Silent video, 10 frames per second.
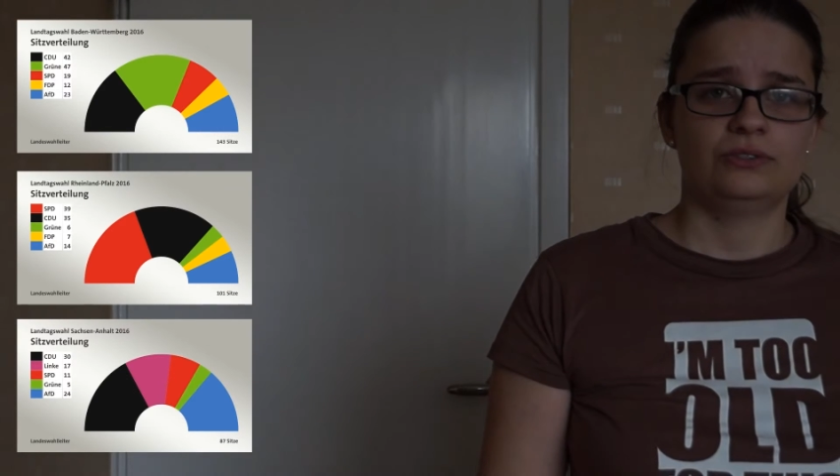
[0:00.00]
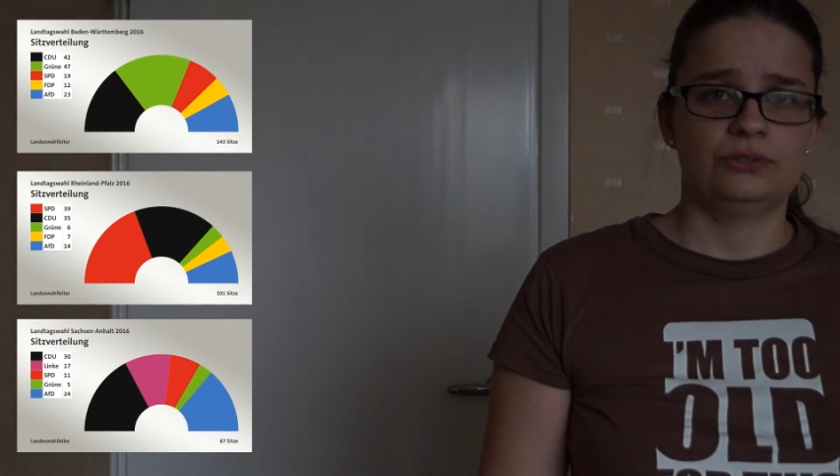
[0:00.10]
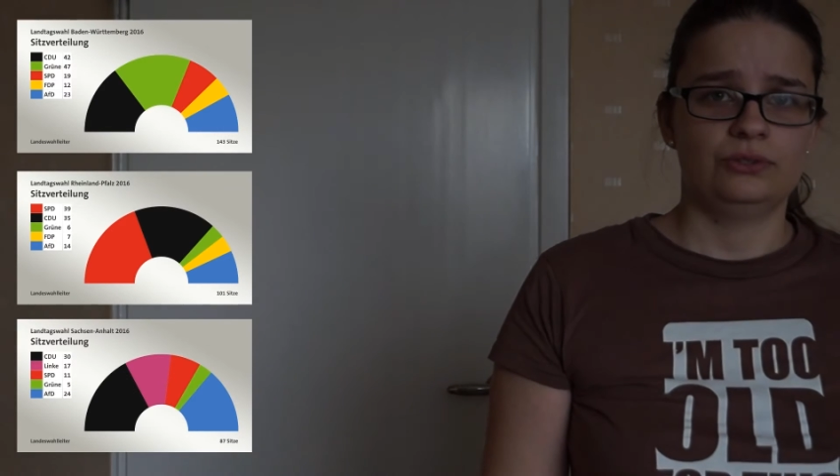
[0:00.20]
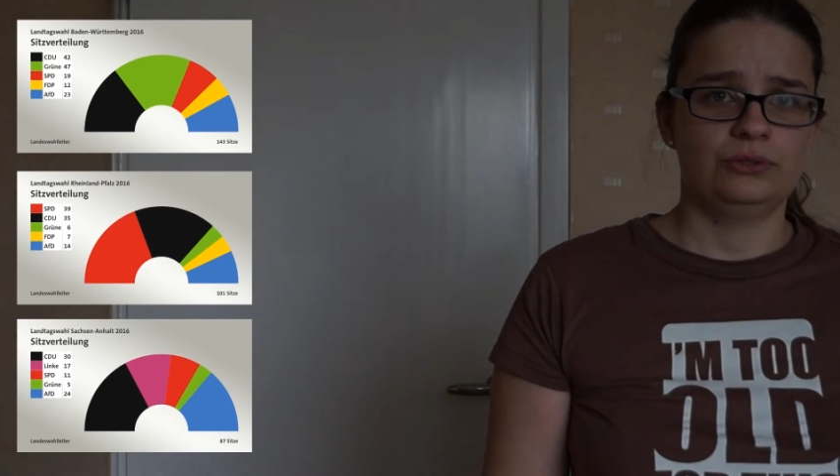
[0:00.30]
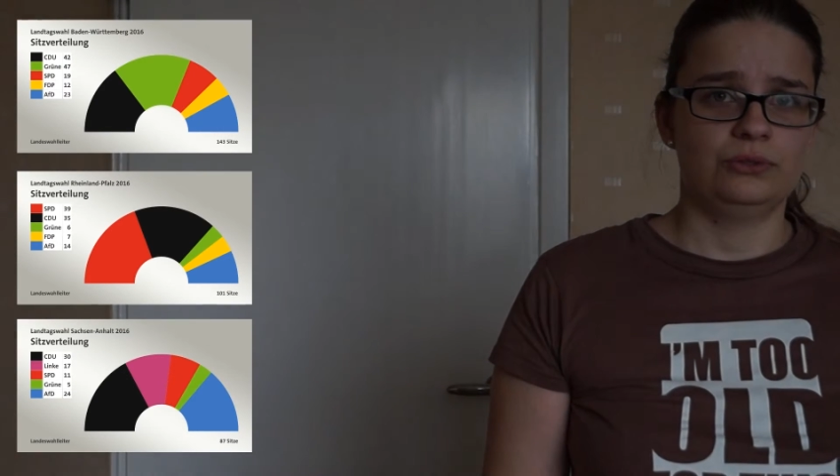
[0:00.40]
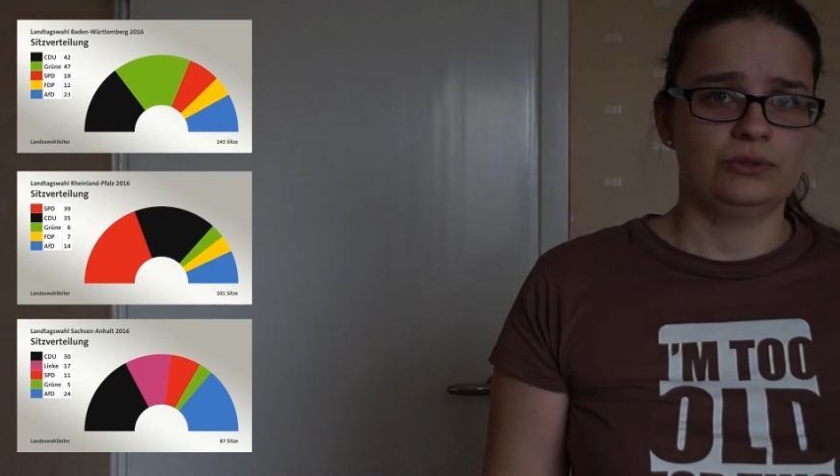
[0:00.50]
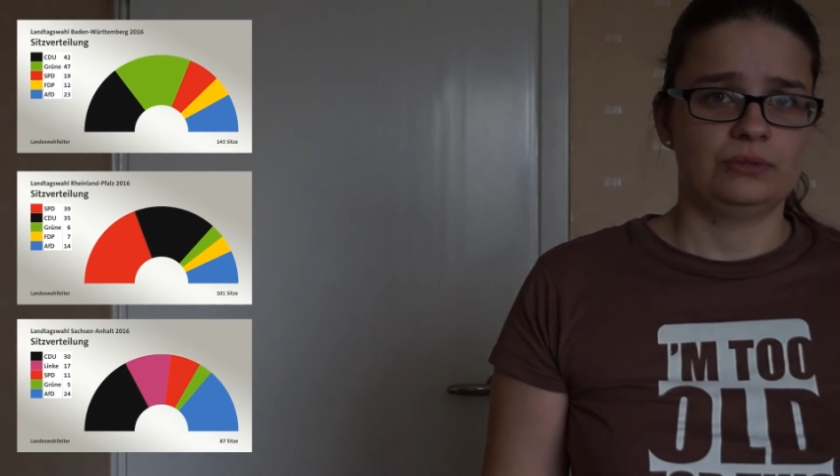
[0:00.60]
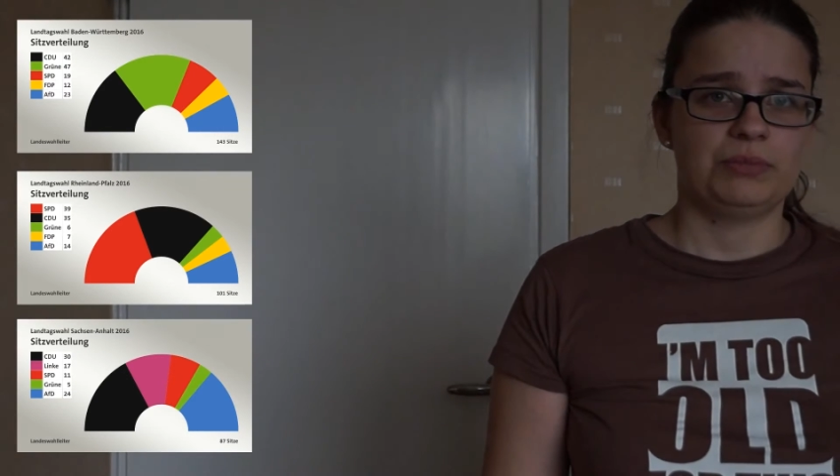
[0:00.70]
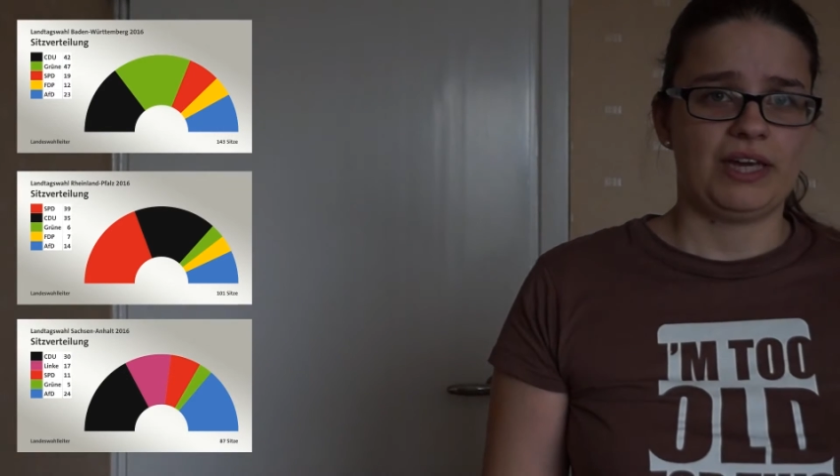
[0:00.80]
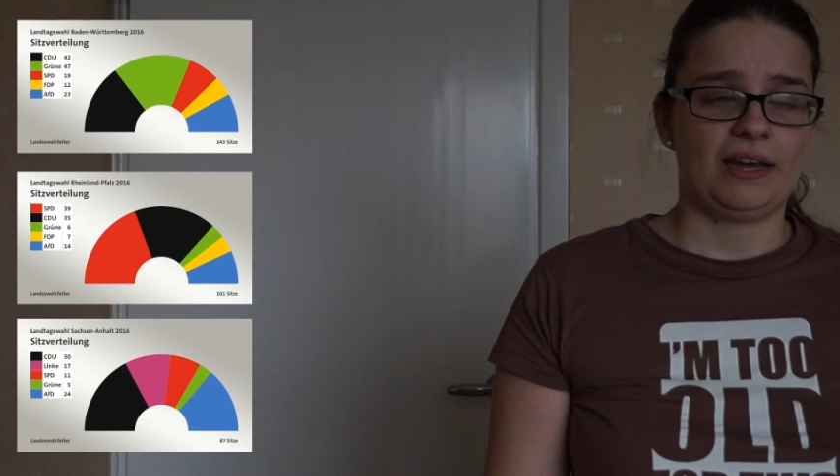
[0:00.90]
to
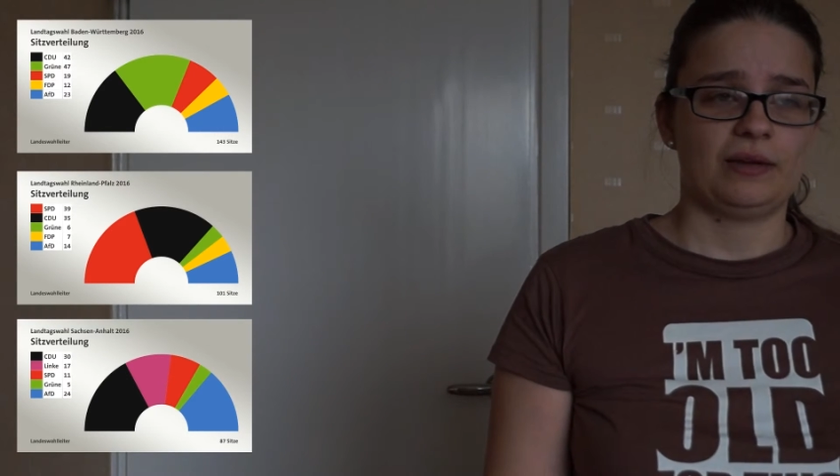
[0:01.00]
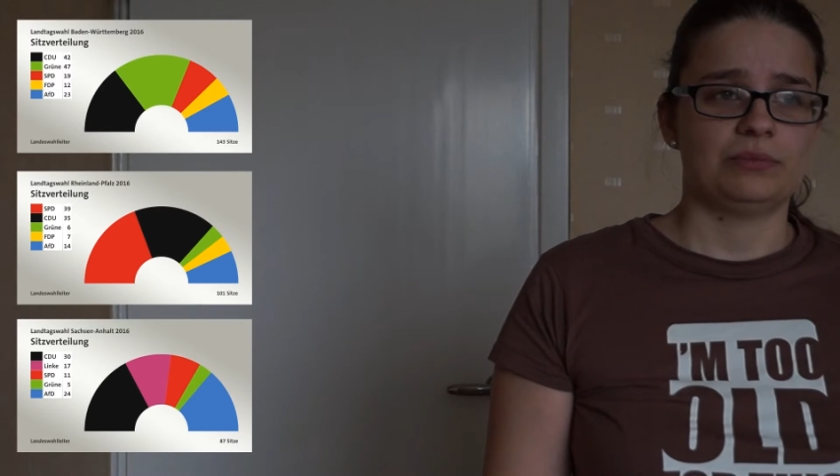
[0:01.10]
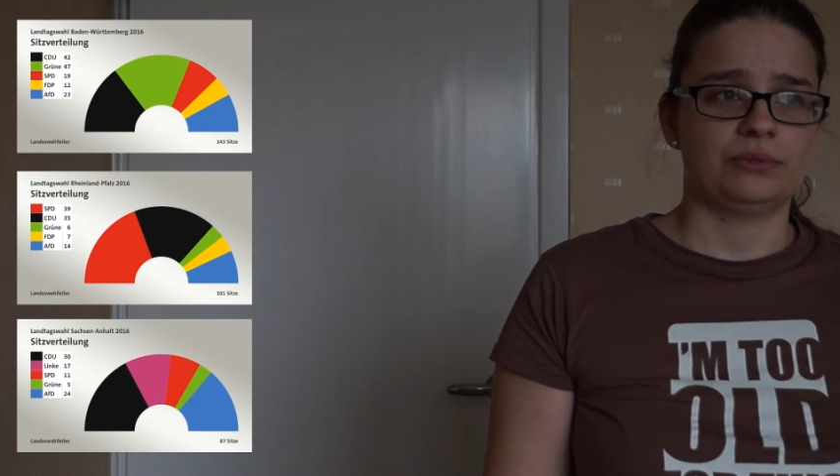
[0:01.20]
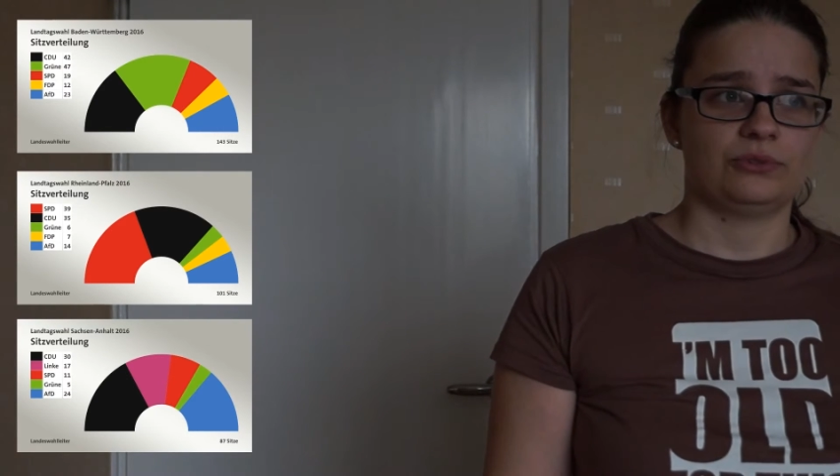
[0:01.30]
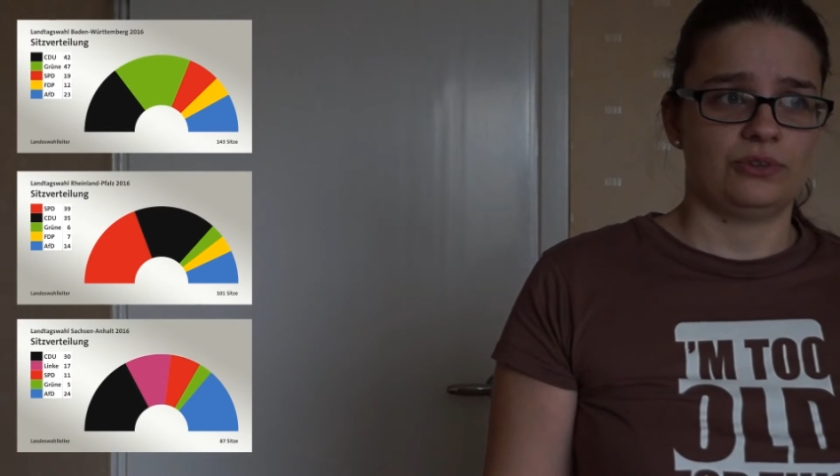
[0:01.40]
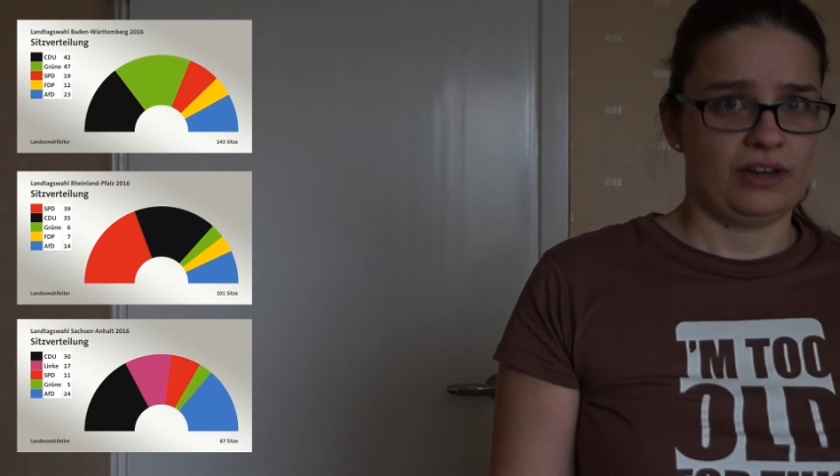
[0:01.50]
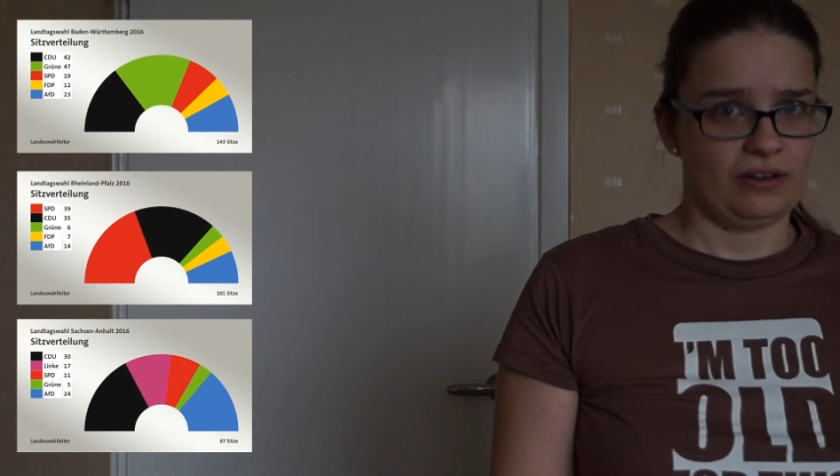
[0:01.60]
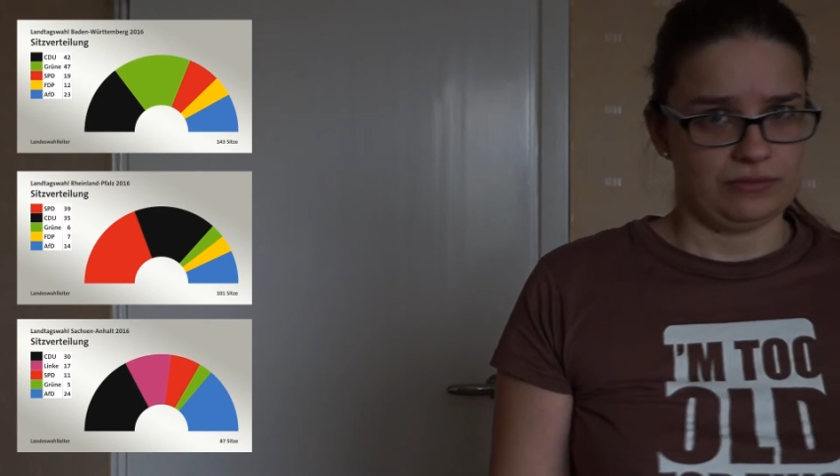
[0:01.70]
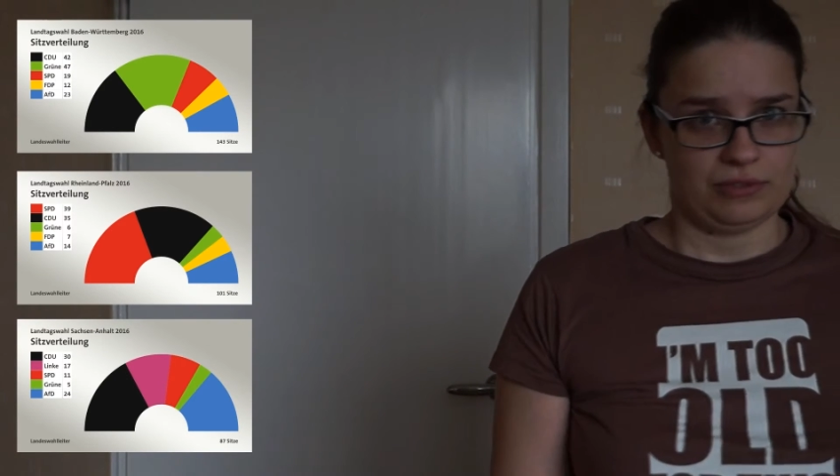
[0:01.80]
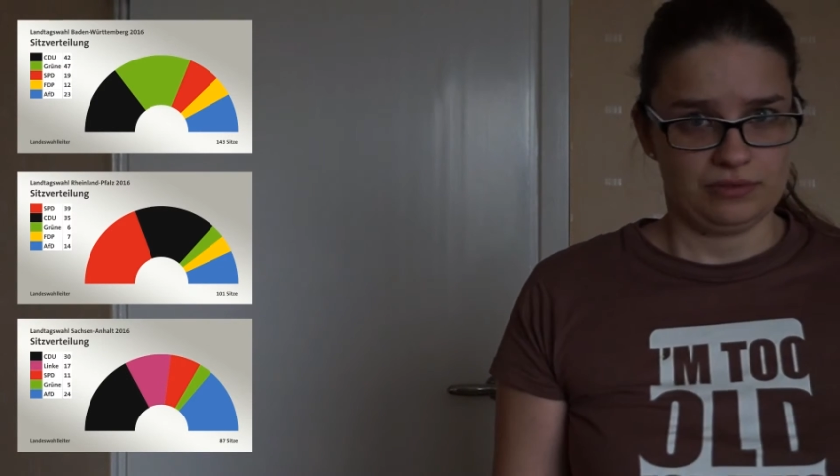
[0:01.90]
be able to
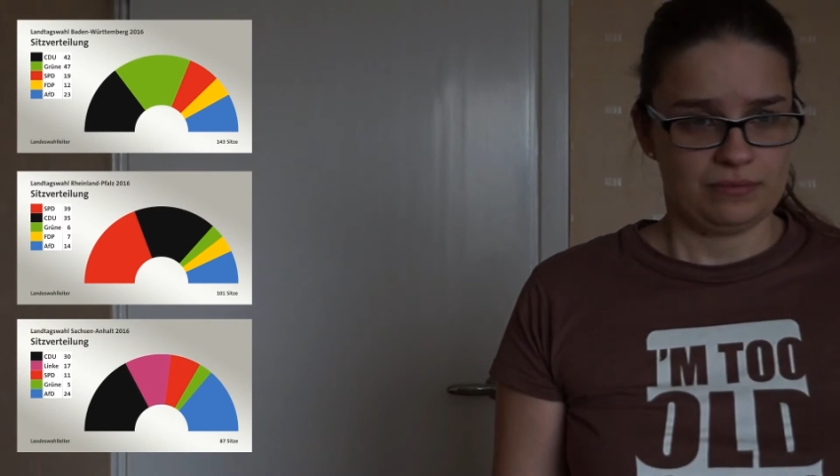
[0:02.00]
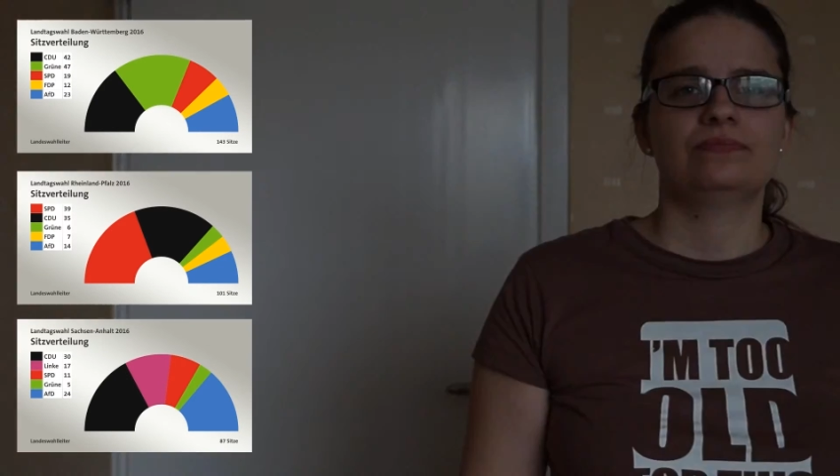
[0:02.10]
govern.